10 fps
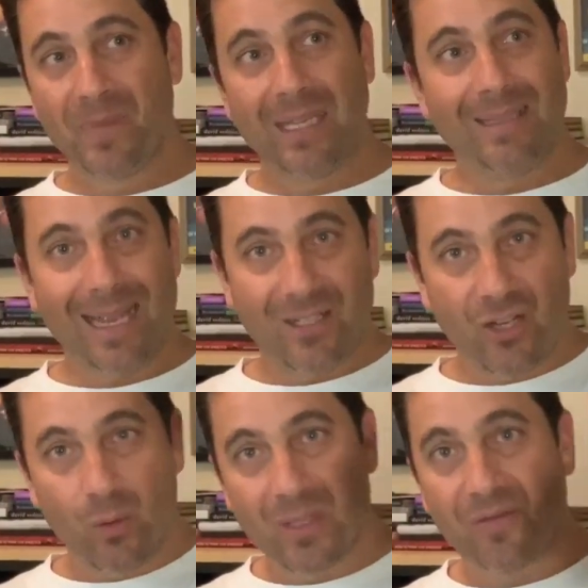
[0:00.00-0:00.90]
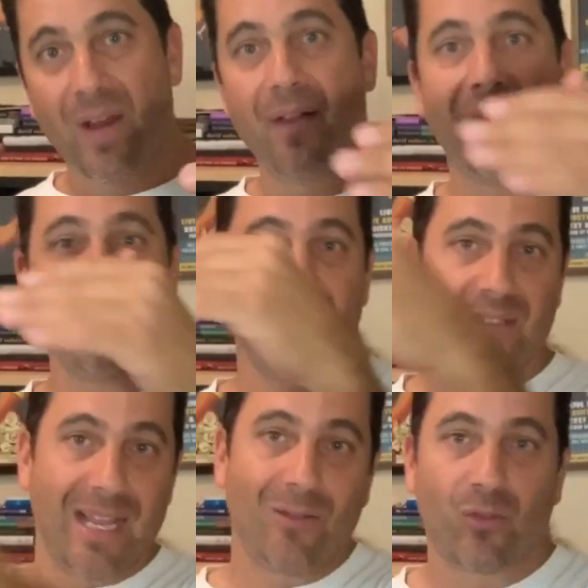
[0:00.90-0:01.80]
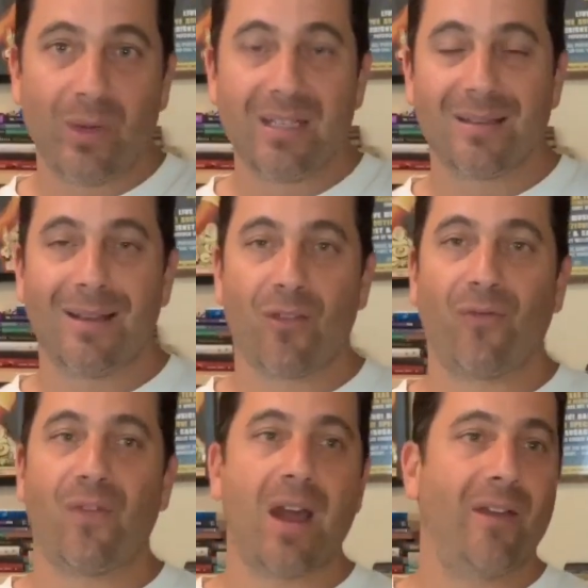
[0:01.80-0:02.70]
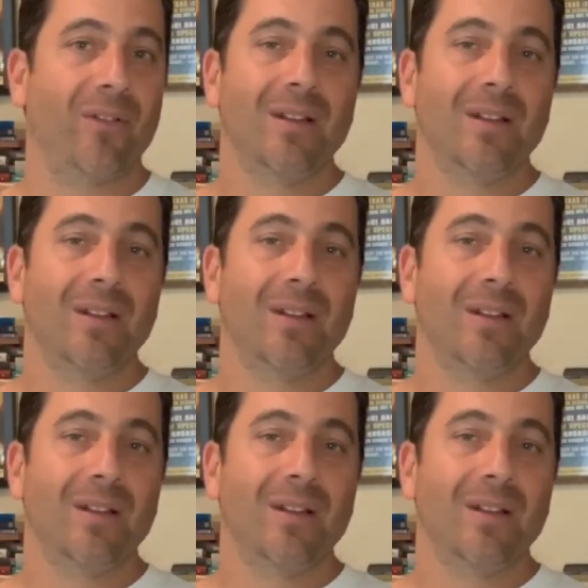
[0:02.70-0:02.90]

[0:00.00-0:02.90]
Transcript: Day 2 is 5 hours, day 3 is another 5.